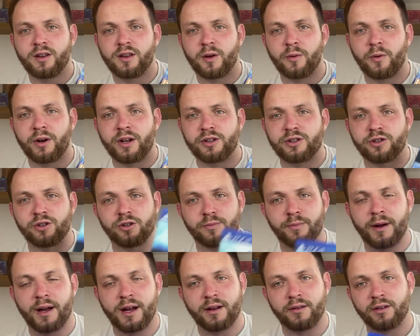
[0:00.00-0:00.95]
They wanted
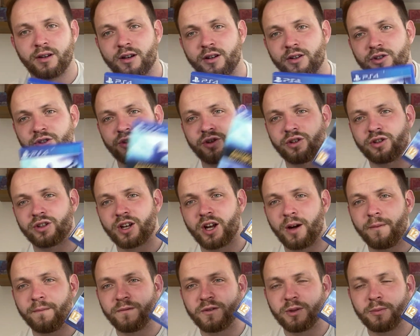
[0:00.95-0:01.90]
£2, and I should
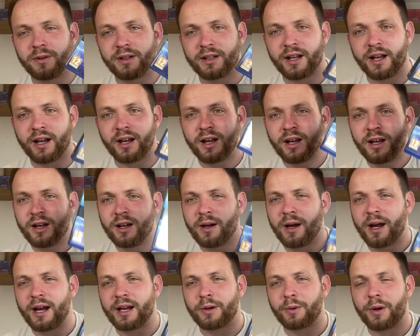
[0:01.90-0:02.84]
comfortably get
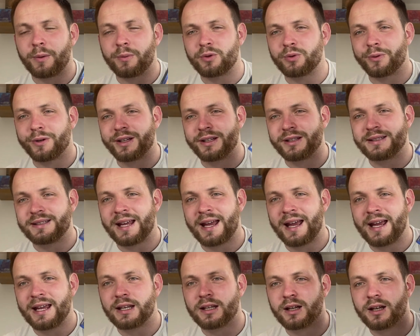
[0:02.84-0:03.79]
anywhere between
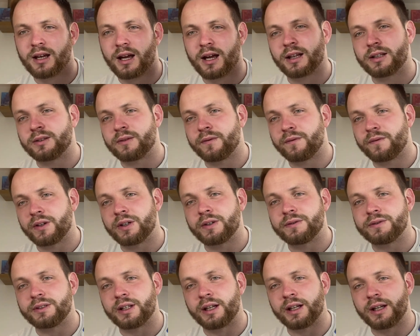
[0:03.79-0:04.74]
£10 and
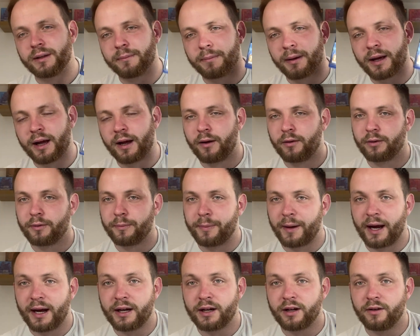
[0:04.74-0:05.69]
£15
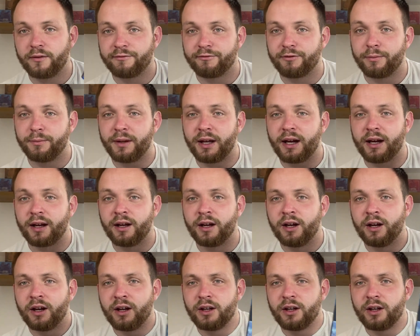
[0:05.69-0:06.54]
back from that.